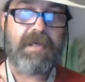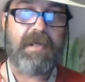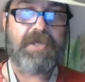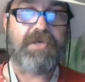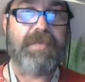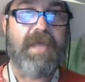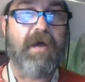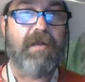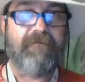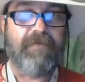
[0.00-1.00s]
connection to the
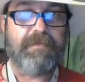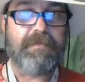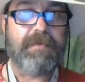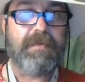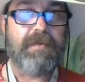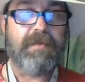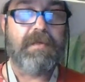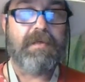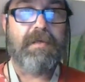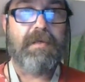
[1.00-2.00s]
elephant.
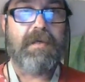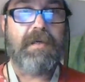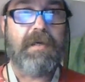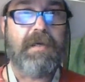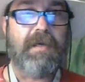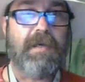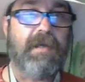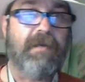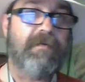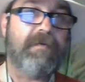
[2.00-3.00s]

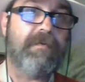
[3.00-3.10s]
And